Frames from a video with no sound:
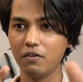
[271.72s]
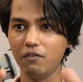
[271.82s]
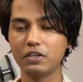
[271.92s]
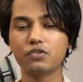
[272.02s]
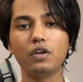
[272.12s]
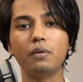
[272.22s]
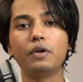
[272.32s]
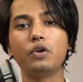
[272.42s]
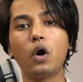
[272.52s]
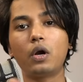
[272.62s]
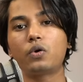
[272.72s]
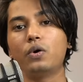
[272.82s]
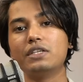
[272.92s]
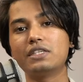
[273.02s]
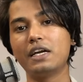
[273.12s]
which will be not
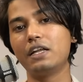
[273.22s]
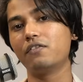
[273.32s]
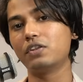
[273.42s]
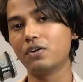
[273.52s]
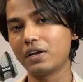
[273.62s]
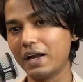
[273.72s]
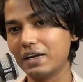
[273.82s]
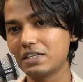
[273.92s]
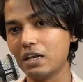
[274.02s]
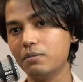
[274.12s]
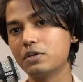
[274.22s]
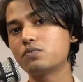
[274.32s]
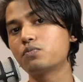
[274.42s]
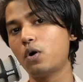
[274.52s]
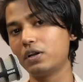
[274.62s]
coinciding with your GATE syllabus
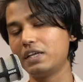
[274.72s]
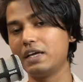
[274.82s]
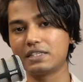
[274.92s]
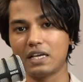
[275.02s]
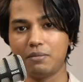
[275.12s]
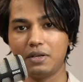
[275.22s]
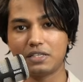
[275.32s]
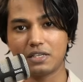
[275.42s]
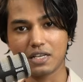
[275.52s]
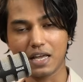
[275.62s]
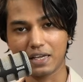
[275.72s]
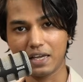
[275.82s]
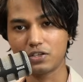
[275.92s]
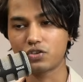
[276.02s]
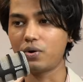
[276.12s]
or the examinations like
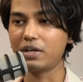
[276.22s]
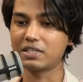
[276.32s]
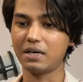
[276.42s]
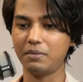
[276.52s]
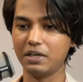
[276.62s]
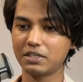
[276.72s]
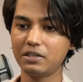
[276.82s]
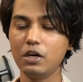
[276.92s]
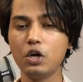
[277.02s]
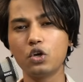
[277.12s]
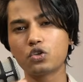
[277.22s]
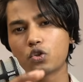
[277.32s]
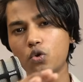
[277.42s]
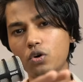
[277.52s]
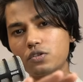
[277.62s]
ISRO examination. So
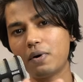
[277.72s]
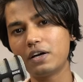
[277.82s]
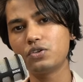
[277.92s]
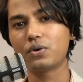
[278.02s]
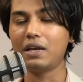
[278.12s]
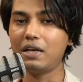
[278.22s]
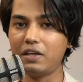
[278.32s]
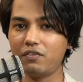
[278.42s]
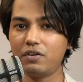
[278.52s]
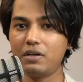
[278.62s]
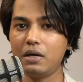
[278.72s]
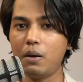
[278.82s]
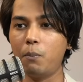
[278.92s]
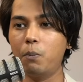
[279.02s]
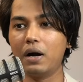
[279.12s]
those part you can leave.
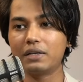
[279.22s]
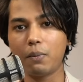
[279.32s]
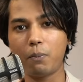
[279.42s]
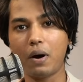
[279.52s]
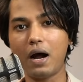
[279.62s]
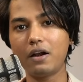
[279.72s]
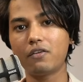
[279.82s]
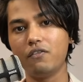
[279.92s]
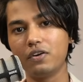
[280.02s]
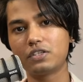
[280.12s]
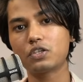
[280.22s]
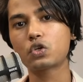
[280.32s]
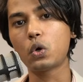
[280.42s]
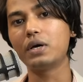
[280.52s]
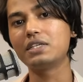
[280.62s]
But the part which is
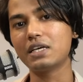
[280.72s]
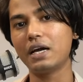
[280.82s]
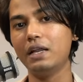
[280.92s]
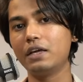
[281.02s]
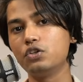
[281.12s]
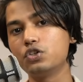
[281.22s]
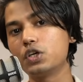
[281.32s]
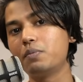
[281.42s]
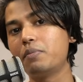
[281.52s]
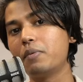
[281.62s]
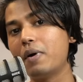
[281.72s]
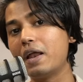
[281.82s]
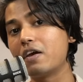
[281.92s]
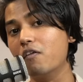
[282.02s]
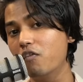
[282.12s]
coinciding, you should be
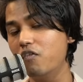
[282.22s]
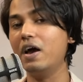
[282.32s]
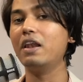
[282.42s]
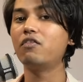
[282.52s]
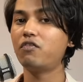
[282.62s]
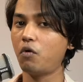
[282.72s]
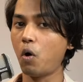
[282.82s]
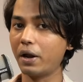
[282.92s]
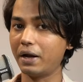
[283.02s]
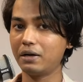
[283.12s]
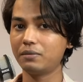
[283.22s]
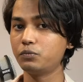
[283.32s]
preparing well for it